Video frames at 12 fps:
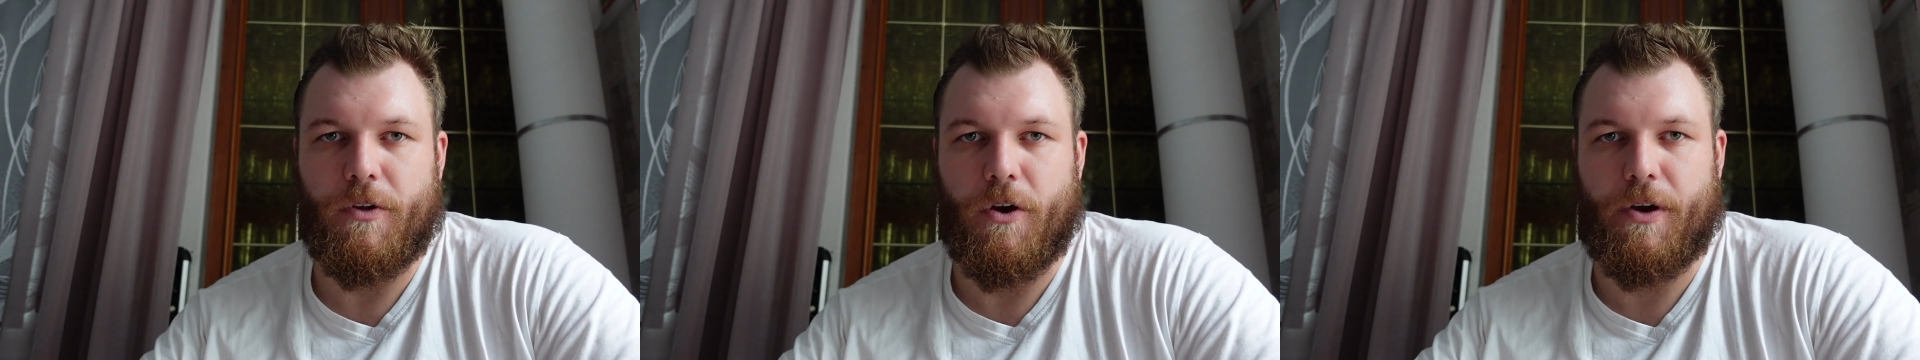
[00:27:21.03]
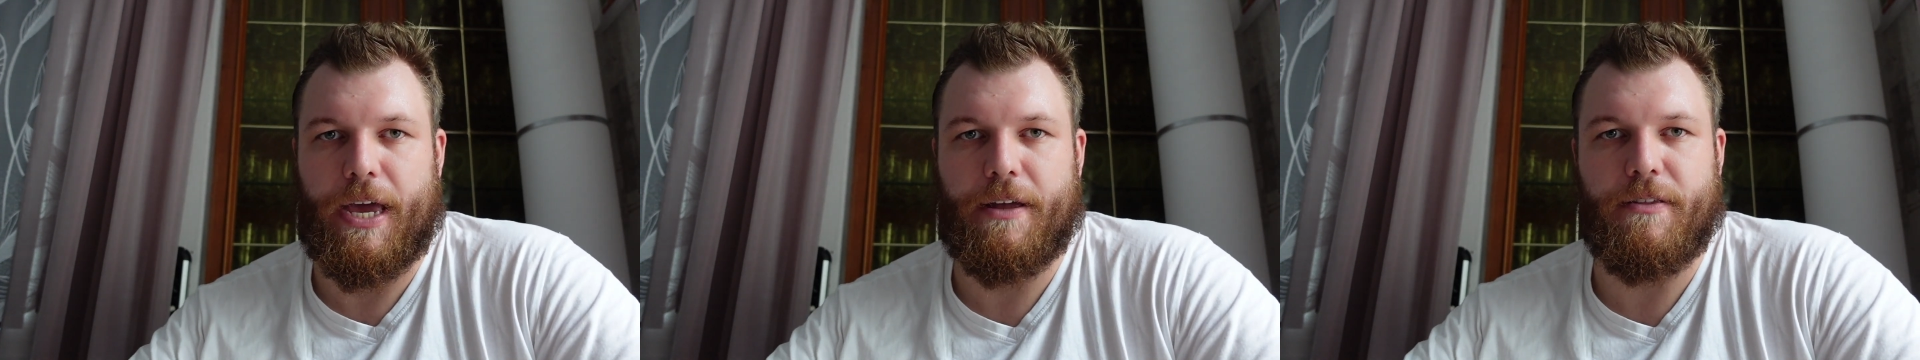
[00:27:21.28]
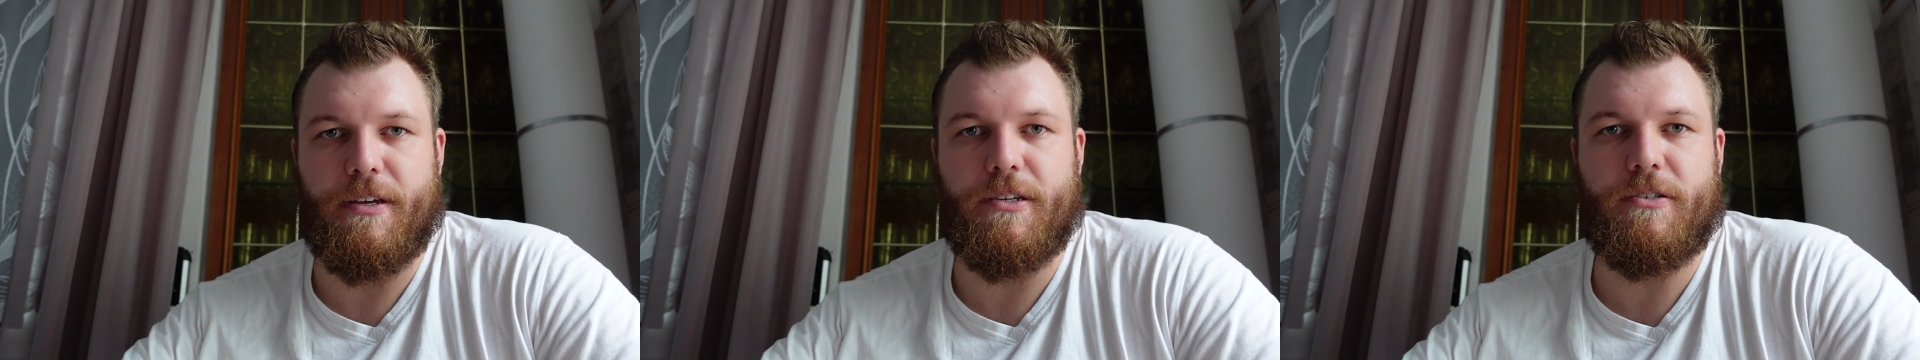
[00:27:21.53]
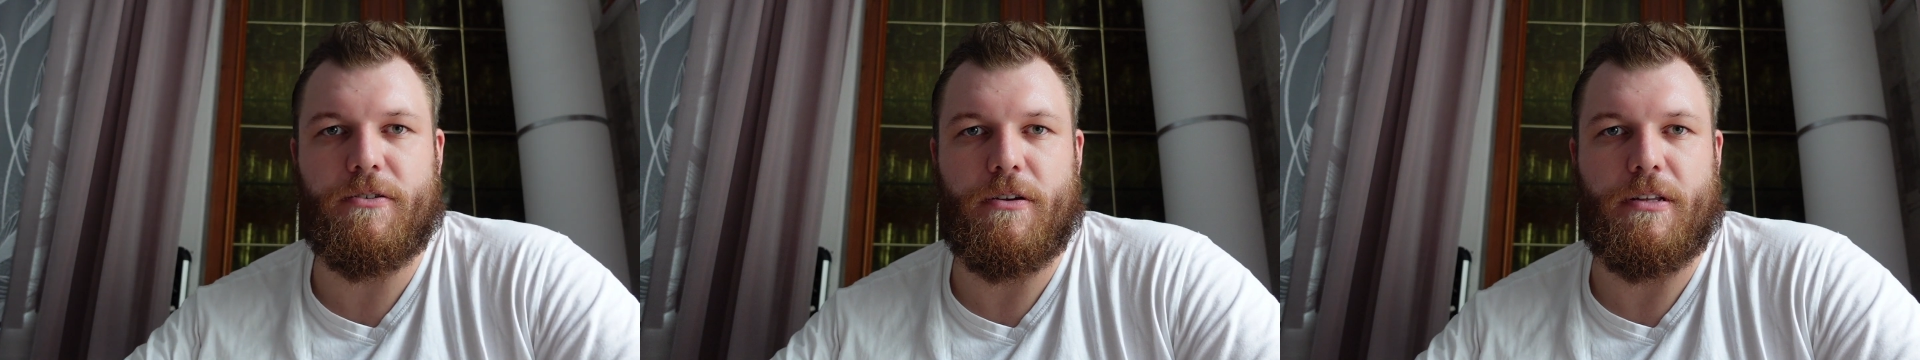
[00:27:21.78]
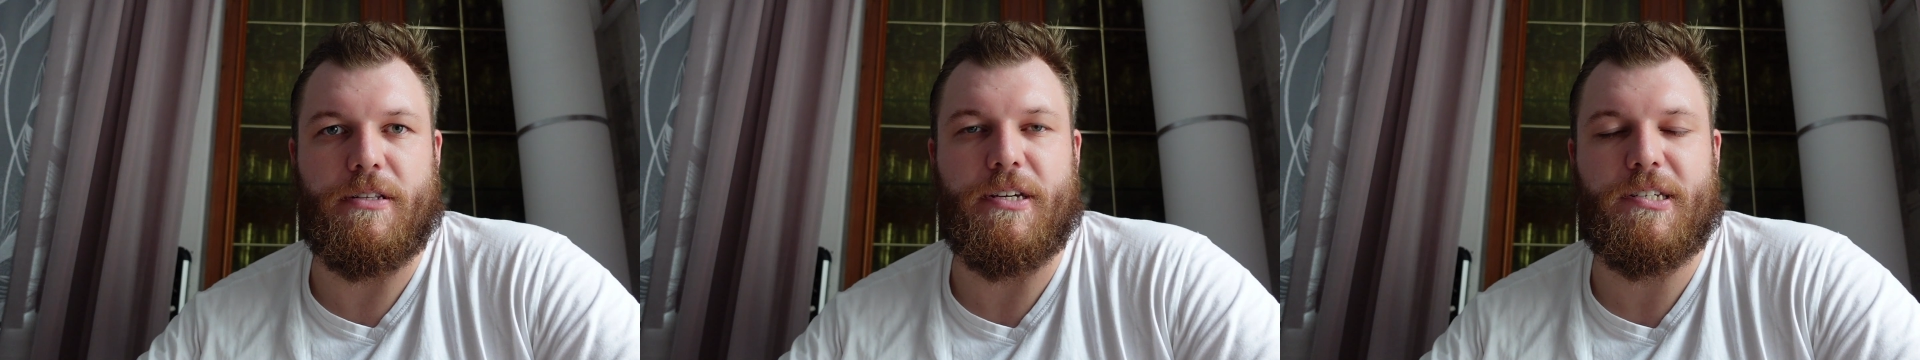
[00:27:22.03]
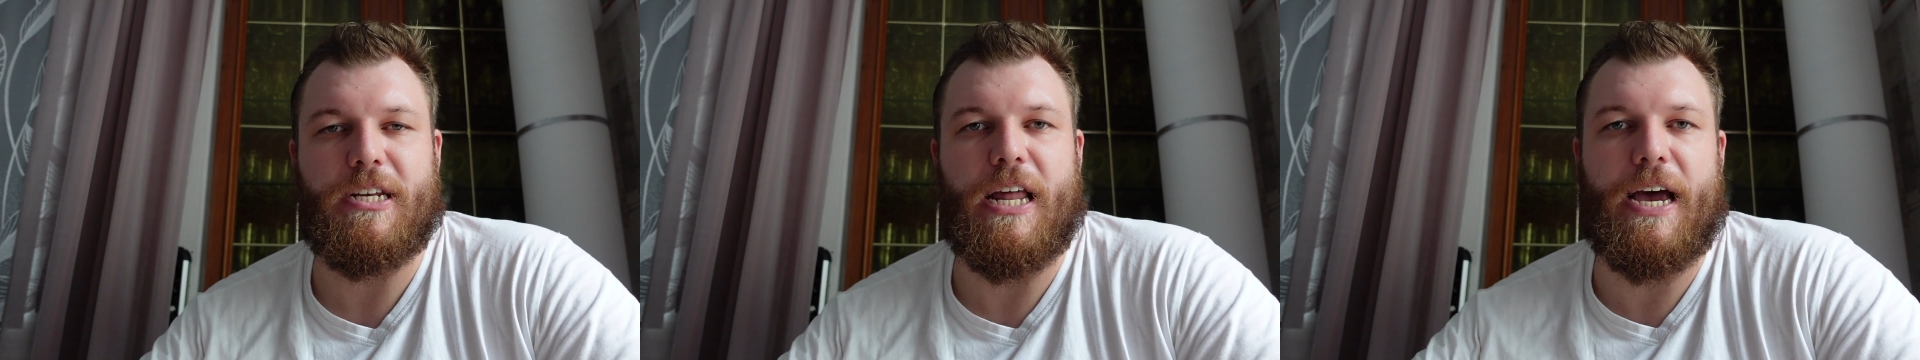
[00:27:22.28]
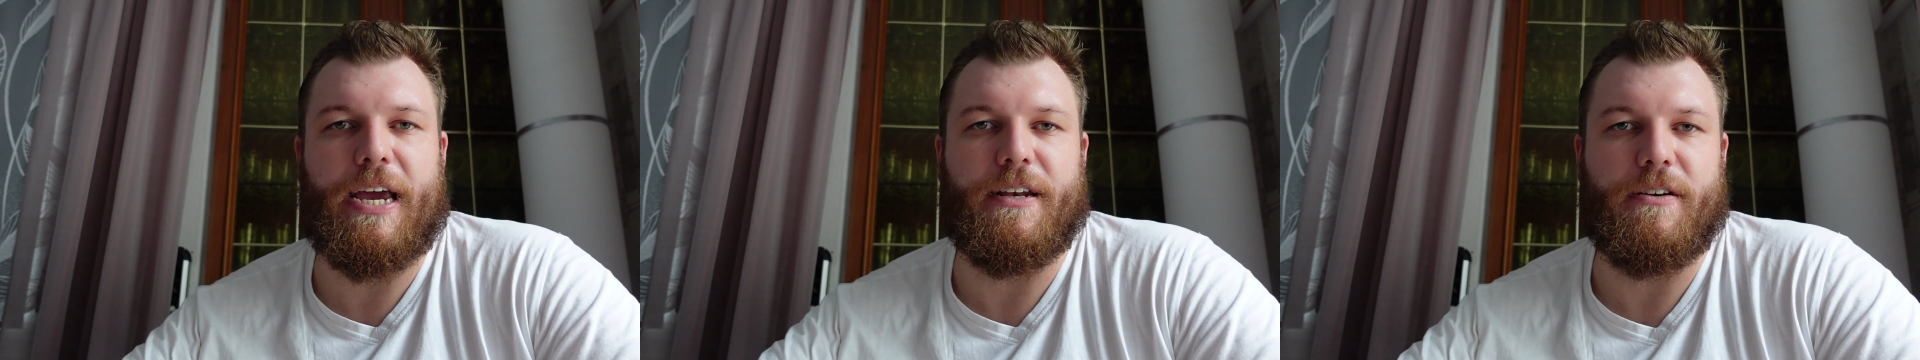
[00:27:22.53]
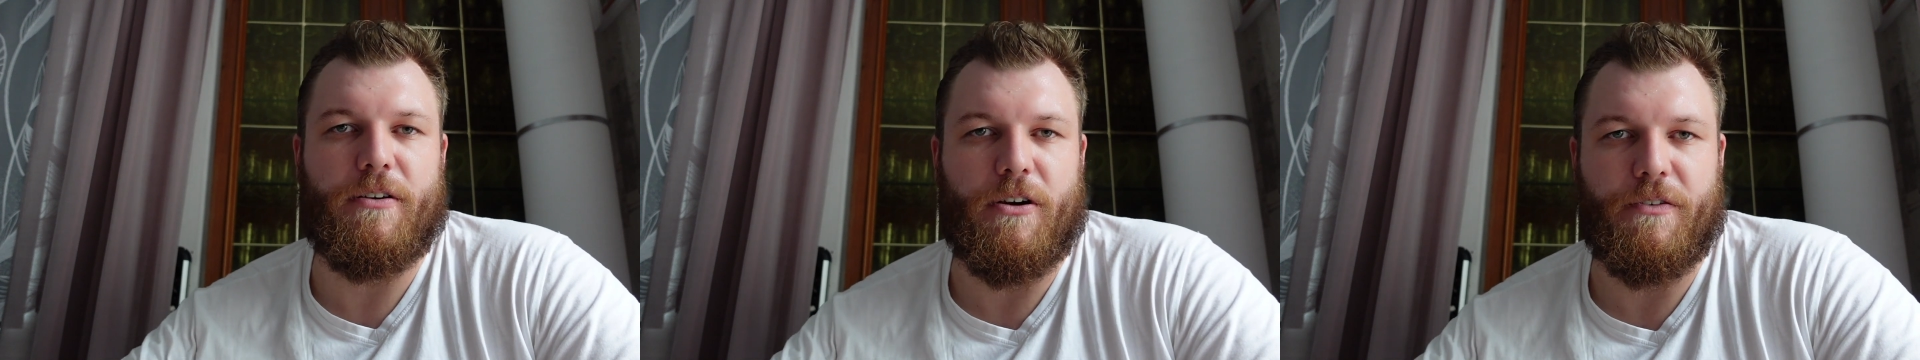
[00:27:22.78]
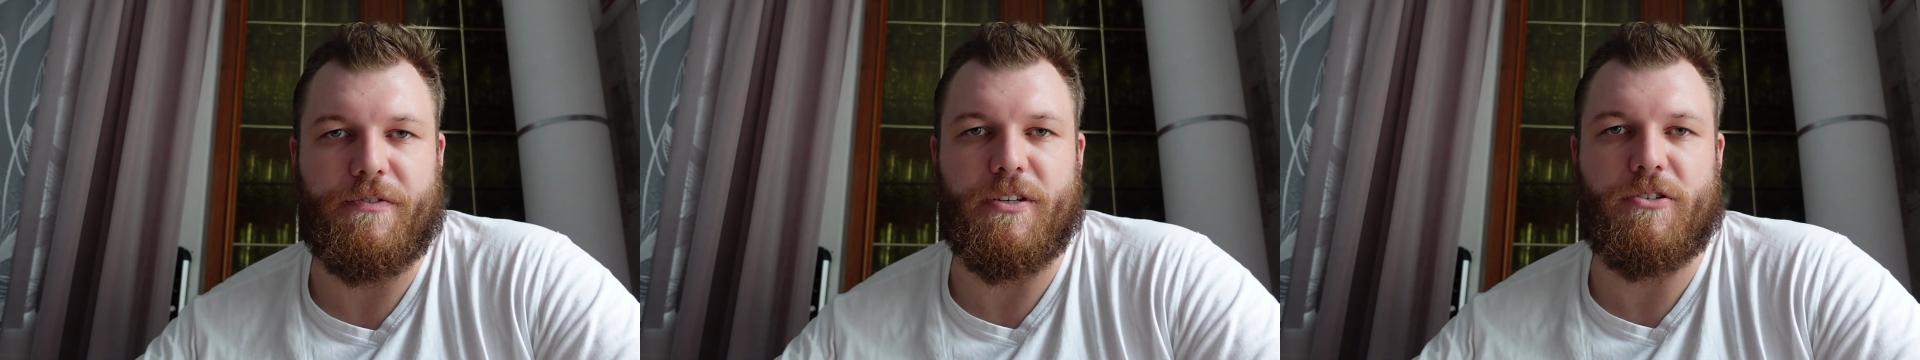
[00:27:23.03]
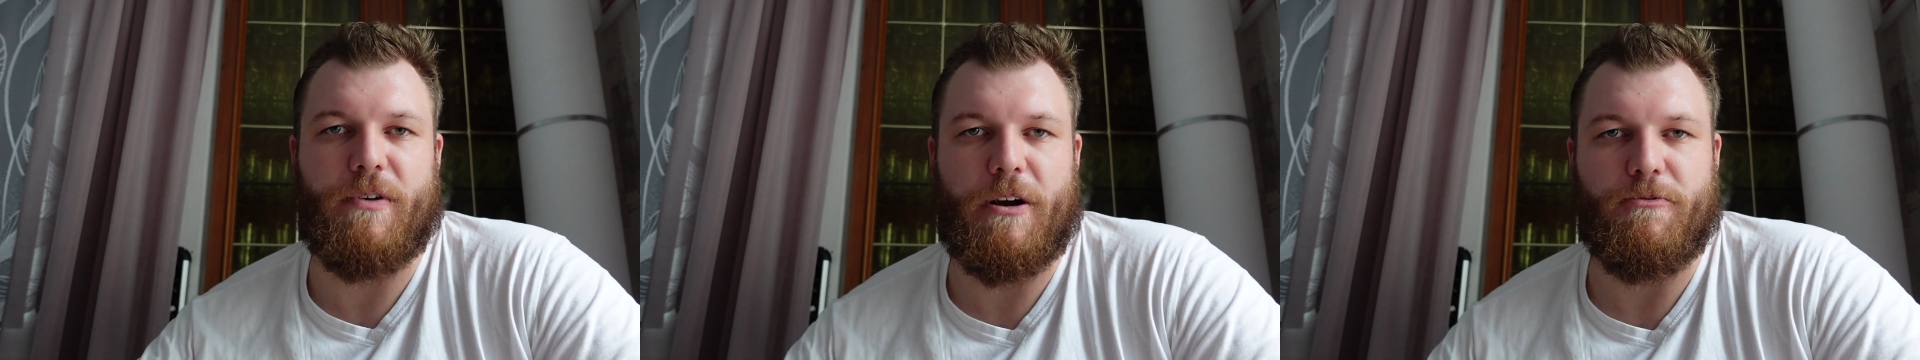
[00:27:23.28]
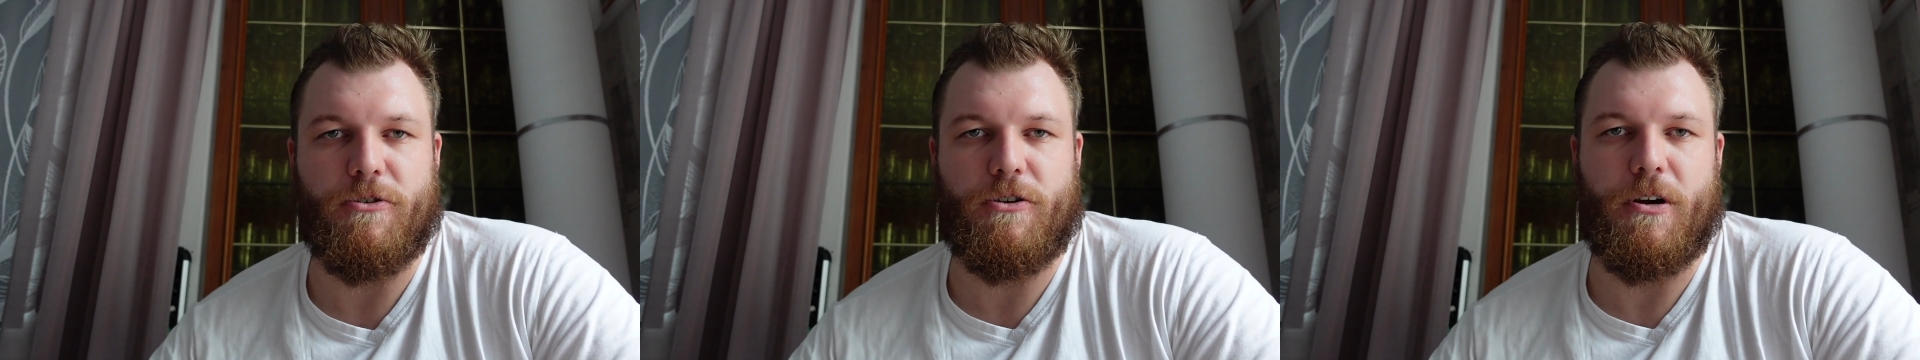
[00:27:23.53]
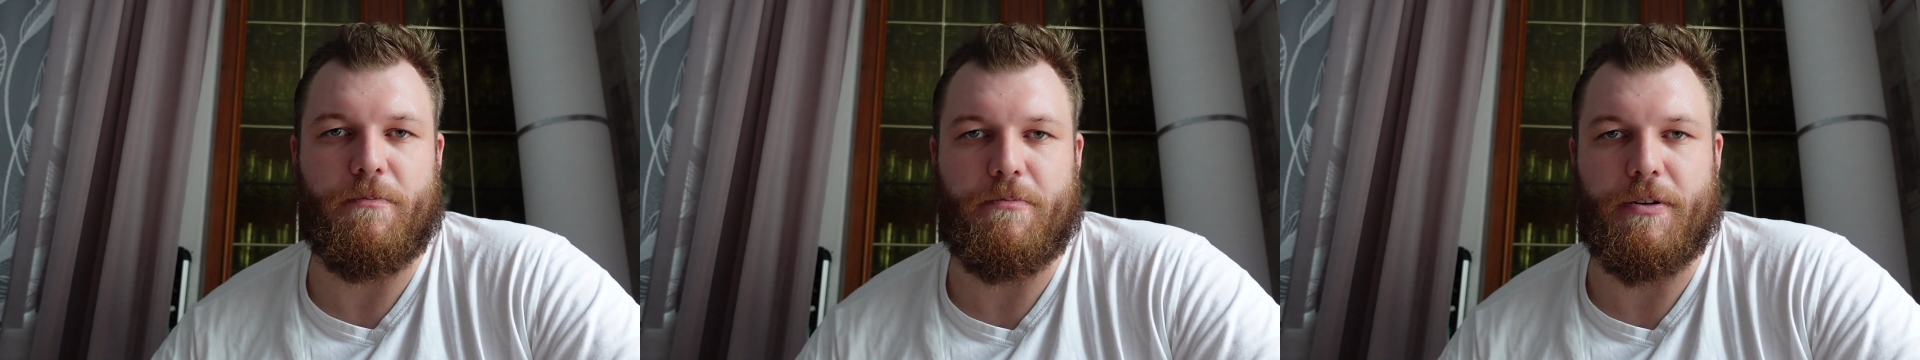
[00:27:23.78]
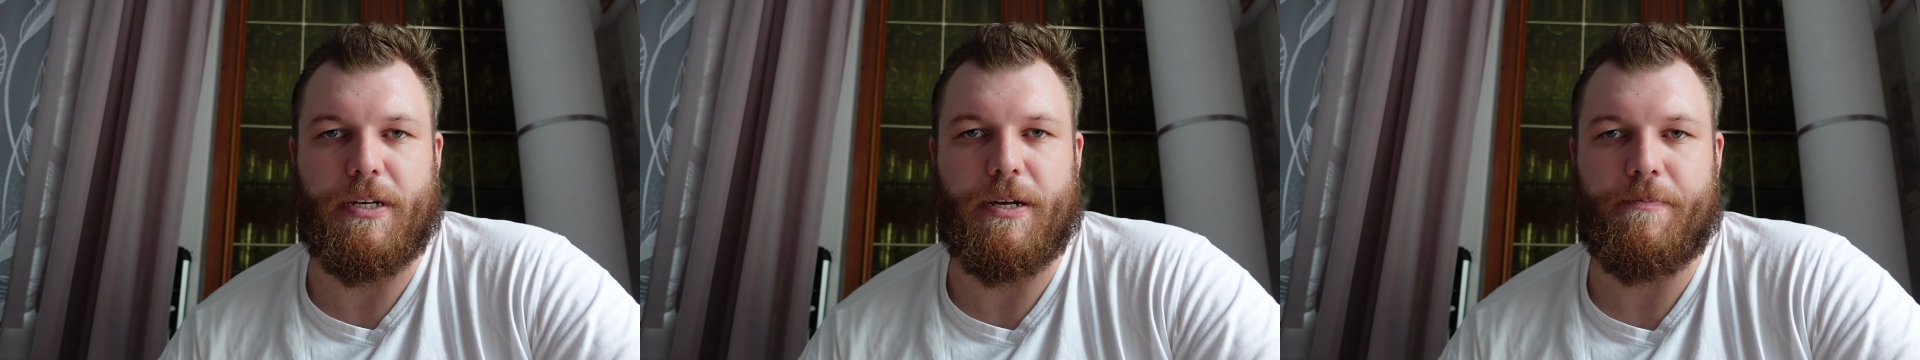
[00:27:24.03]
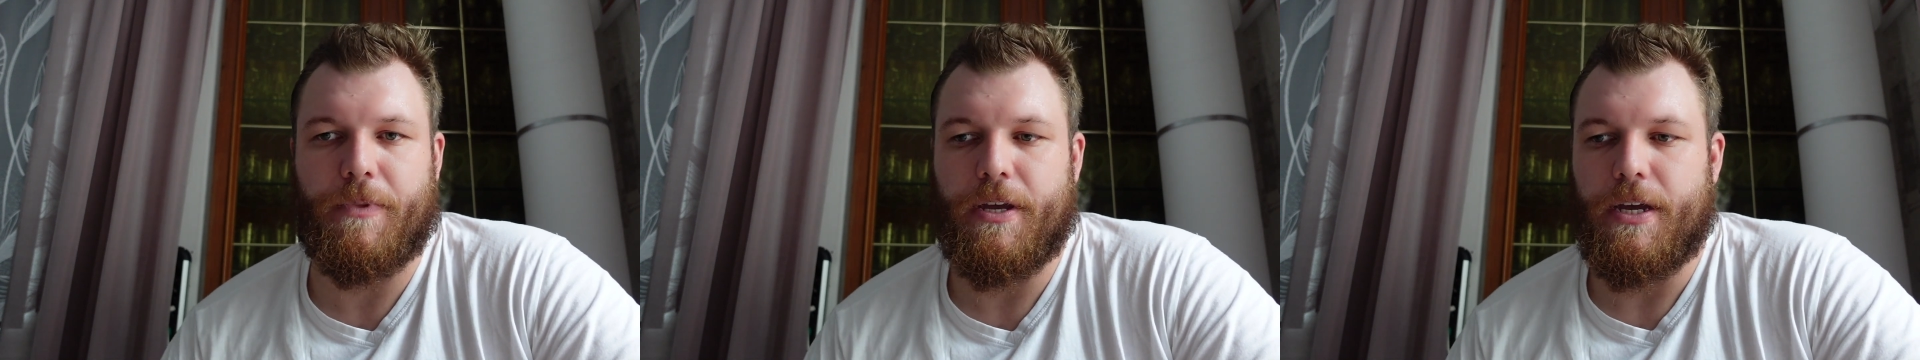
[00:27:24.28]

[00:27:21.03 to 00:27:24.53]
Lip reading: okay, this line of this railroad company